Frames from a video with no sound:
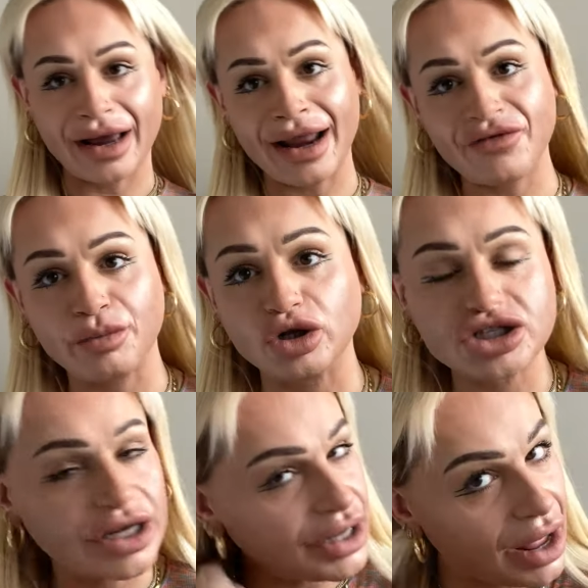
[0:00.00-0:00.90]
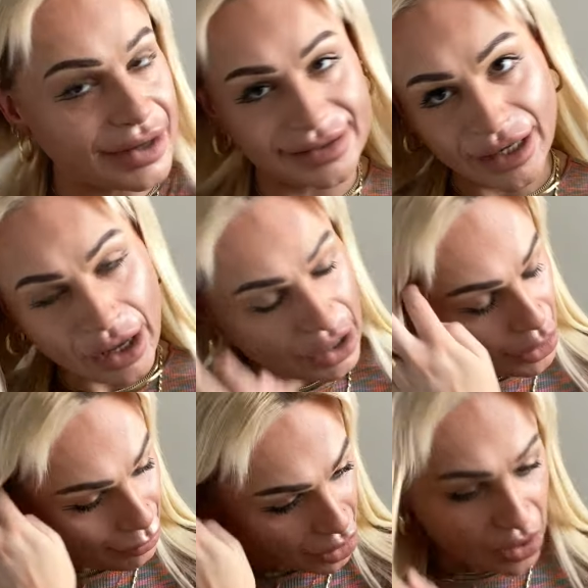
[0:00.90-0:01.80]
I never bullshit you guys,
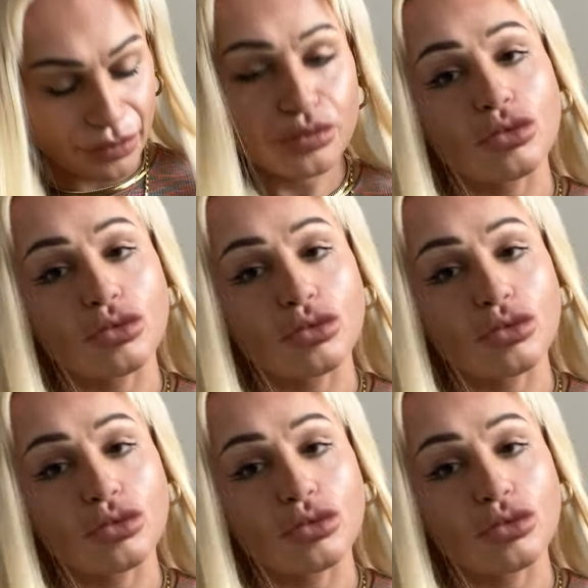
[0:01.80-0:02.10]
but